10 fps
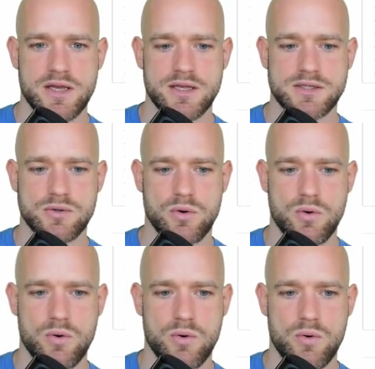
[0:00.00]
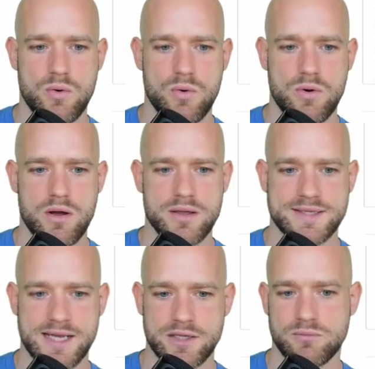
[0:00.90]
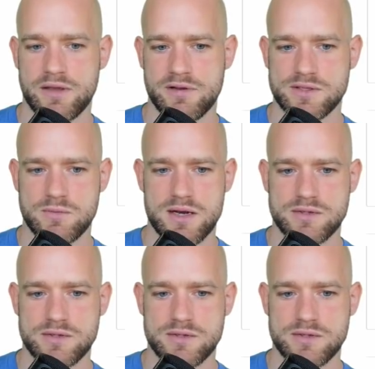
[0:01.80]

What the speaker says: So side wave as well.